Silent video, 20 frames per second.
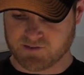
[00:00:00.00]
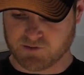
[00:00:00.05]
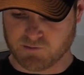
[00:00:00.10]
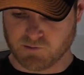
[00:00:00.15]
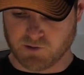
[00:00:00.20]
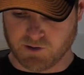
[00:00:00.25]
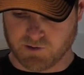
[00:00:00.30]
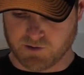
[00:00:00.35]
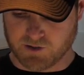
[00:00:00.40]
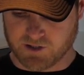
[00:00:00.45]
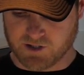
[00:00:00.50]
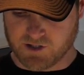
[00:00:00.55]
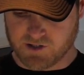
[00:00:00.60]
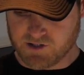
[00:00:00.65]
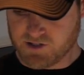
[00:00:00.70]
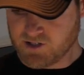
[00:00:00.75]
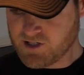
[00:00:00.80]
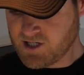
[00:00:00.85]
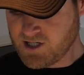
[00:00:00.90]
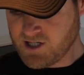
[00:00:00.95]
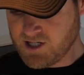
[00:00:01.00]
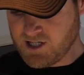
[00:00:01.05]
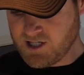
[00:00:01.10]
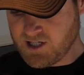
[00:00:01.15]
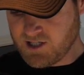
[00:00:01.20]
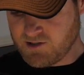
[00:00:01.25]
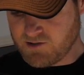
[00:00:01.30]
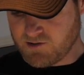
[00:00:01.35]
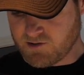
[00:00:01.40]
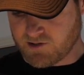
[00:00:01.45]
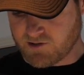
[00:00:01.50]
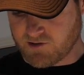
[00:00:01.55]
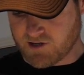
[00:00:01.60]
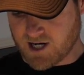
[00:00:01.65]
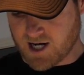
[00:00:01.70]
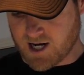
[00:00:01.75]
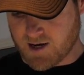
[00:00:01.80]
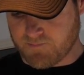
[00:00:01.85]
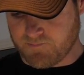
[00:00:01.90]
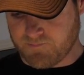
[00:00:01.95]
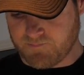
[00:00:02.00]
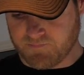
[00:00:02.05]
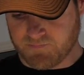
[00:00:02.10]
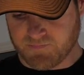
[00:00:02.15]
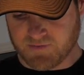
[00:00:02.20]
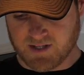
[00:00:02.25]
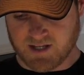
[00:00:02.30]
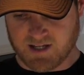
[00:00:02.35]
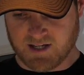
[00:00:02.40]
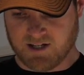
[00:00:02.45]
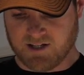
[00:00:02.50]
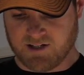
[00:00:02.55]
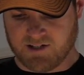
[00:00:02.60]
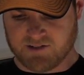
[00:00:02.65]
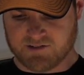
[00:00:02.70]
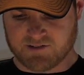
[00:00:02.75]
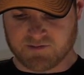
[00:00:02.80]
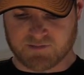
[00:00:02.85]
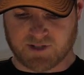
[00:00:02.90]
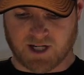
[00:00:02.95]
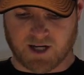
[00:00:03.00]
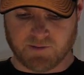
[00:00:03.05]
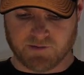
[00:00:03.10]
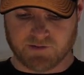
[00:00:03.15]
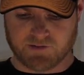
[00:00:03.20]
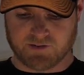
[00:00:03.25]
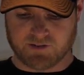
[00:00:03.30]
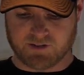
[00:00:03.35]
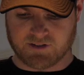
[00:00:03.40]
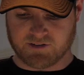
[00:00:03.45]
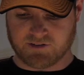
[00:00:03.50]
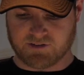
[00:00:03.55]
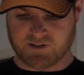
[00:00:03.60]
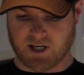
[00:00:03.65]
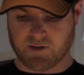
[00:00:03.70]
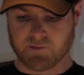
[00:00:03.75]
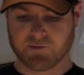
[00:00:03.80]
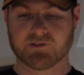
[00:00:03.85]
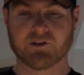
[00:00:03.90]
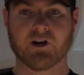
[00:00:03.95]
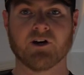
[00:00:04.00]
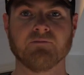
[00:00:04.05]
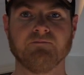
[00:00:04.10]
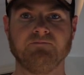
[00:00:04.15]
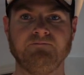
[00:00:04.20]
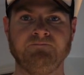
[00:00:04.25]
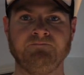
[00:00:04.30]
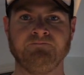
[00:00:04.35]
So what you want to do, you're going to grab some table salt.